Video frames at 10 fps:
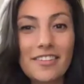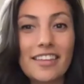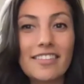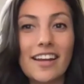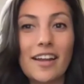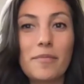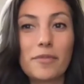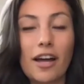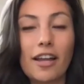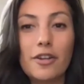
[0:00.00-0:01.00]
thing that I'm
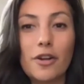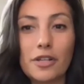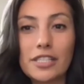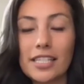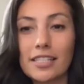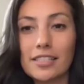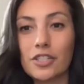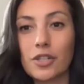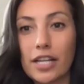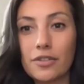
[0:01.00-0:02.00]
kind of noticing is a
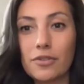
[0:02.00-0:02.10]
trend